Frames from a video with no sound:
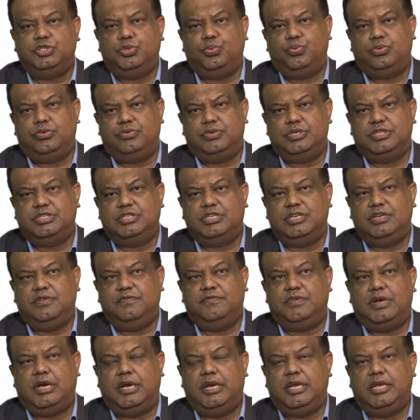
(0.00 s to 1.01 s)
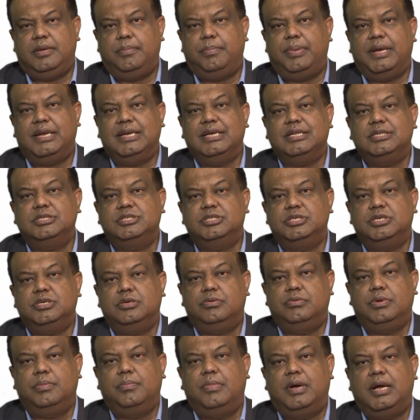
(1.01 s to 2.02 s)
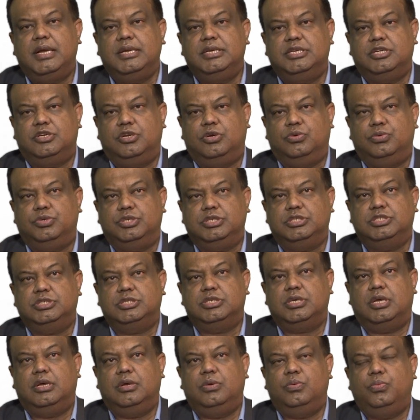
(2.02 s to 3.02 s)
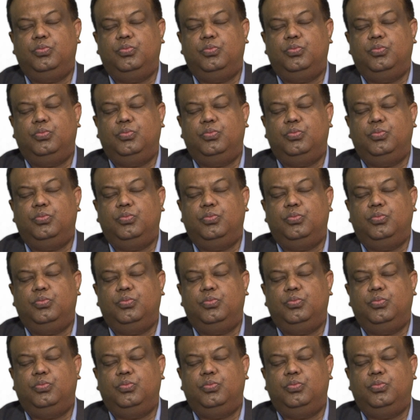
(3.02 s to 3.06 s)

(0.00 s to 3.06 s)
you will receive a penalty reminder notice.